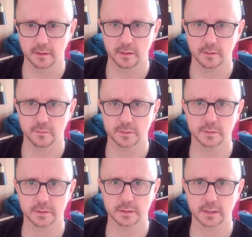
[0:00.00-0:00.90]
which
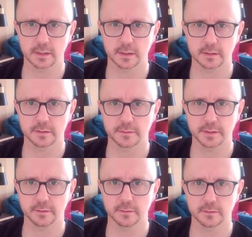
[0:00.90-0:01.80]
was the
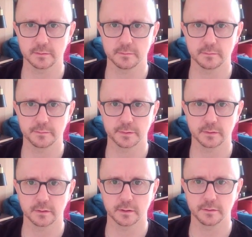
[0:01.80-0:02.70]
country or the
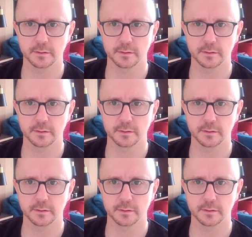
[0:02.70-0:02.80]
bloke.